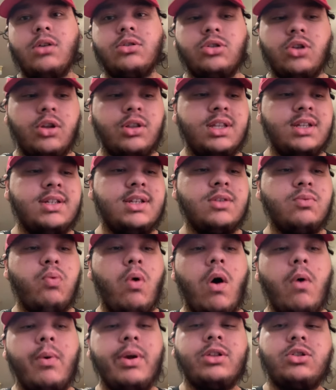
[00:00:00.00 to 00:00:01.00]
So this is
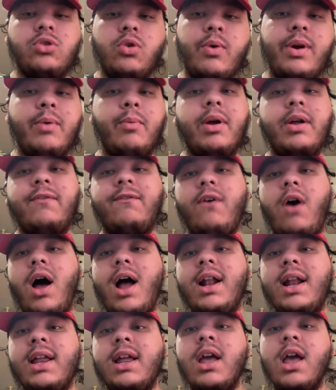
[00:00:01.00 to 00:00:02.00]
what we're doing. We're
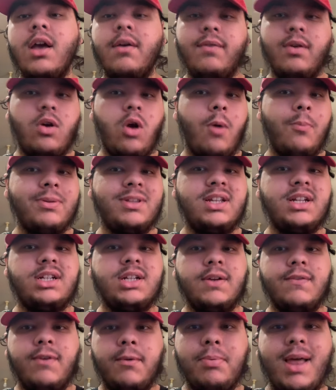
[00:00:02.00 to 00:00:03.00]
fighting for
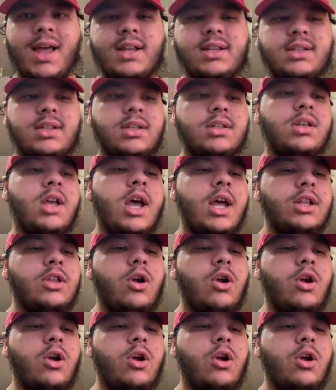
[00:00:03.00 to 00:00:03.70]
competition for places,